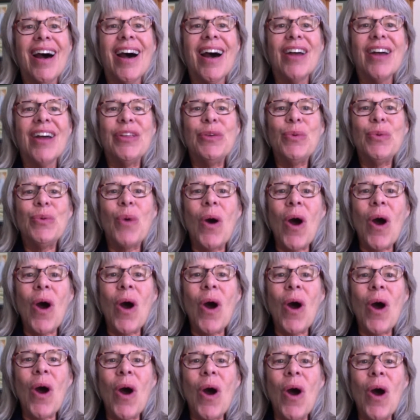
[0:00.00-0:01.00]
You
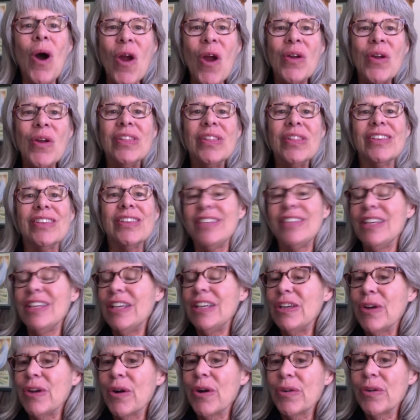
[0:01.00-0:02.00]
are the
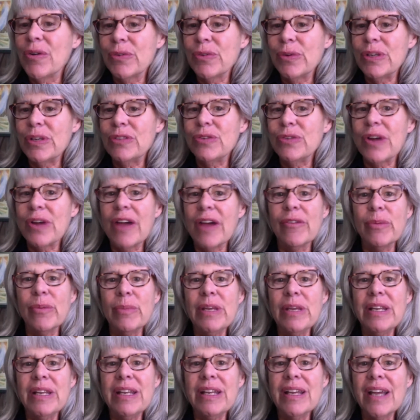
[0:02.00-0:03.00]
CEO of Green Travel
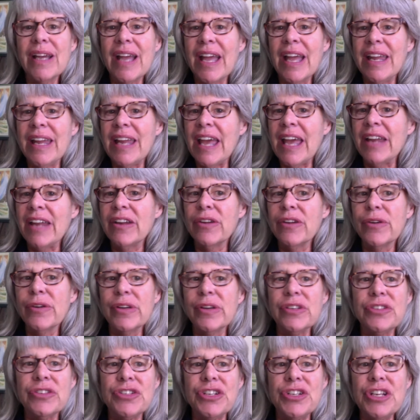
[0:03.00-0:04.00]
Media and
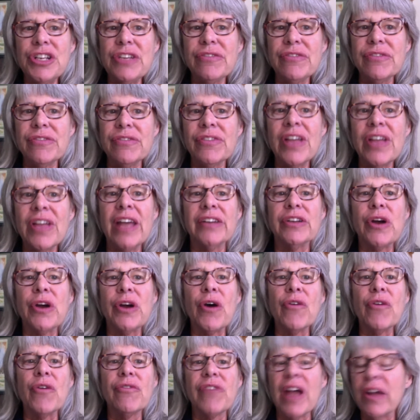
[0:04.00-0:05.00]
editor-in-chief and
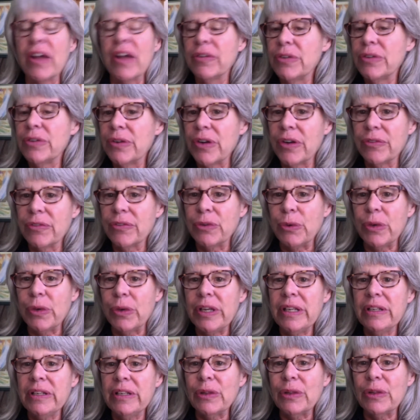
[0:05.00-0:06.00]
co-founder of
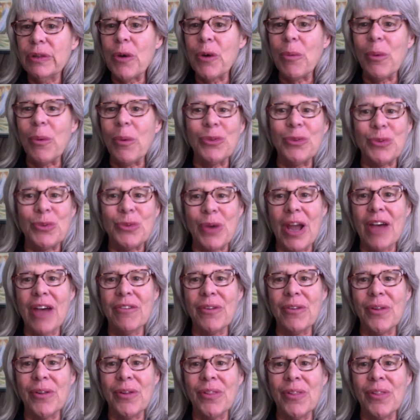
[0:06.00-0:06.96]
Green Global Travel.